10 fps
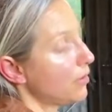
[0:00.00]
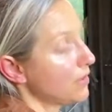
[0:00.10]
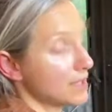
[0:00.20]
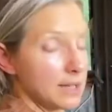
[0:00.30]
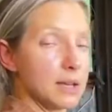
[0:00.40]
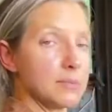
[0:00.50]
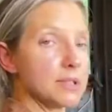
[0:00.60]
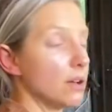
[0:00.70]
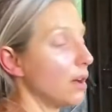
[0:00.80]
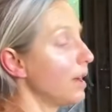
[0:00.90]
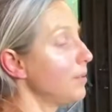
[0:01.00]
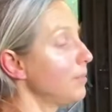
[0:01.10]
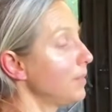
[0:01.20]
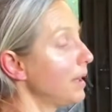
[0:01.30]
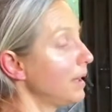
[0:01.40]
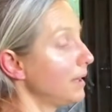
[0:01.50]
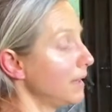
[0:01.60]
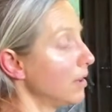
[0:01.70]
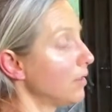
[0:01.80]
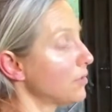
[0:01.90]
the same time in the
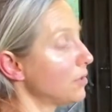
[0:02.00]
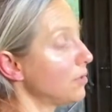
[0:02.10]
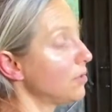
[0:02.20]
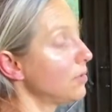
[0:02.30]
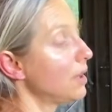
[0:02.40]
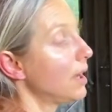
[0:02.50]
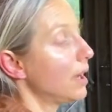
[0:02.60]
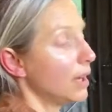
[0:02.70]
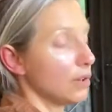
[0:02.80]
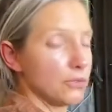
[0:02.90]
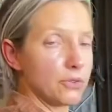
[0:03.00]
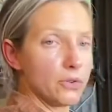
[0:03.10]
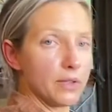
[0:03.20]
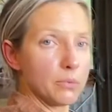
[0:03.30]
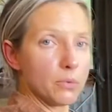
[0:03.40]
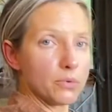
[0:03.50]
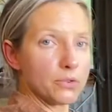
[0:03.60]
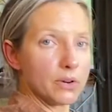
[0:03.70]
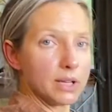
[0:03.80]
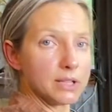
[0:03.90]
afternoon, I'll throw that water
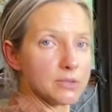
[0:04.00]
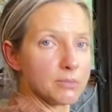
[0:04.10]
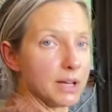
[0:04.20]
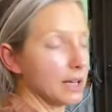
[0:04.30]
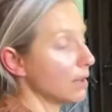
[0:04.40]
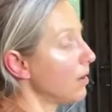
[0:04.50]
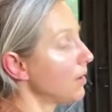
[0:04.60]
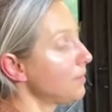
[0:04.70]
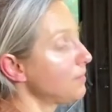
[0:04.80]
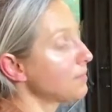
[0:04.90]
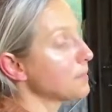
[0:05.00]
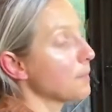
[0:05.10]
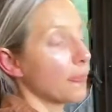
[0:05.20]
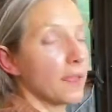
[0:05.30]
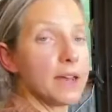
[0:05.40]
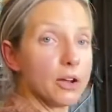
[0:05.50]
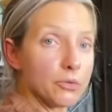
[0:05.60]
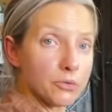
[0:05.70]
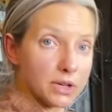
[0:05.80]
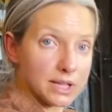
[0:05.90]
into my garden and I'll
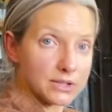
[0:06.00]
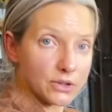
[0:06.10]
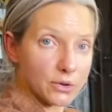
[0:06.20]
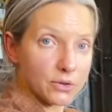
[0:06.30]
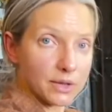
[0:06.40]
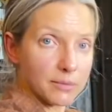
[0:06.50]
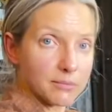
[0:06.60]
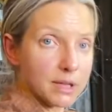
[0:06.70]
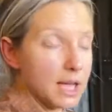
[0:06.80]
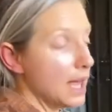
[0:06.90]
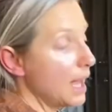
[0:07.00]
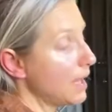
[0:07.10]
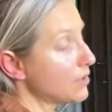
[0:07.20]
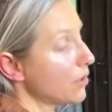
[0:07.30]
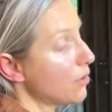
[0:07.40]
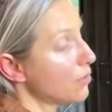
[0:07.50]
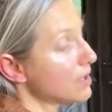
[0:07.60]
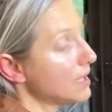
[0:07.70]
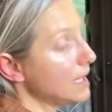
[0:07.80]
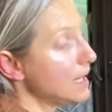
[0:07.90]
re-soak them. So
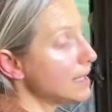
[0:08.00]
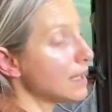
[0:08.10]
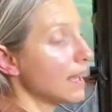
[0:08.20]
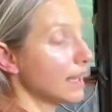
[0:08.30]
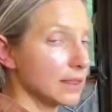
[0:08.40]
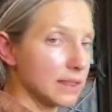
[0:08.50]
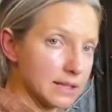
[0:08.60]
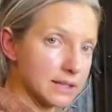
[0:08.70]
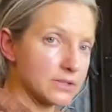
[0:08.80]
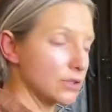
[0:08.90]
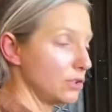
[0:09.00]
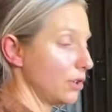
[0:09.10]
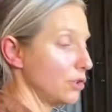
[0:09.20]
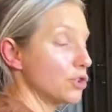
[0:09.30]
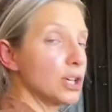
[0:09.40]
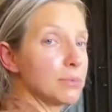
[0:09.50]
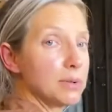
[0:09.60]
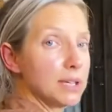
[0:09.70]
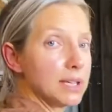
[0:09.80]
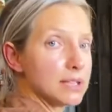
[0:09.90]
seeds like this, you know, your
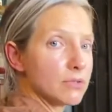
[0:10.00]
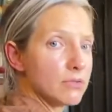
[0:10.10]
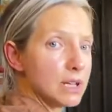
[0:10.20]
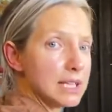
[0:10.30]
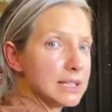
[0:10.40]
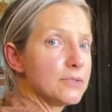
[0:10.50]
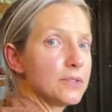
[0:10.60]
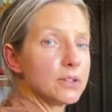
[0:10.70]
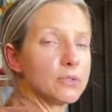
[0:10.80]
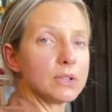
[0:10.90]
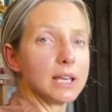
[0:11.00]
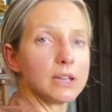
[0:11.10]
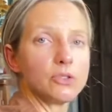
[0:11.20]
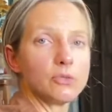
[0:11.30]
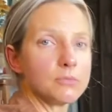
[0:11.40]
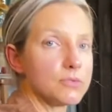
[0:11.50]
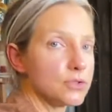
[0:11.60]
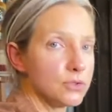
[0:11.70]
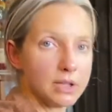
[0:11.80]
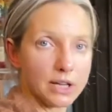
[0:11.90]
chickpea is a really difficult legume to
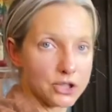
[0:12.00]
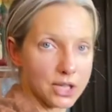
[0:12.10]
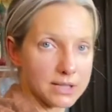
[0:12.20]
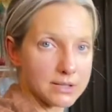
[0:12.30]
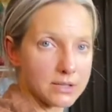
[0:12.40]
digest.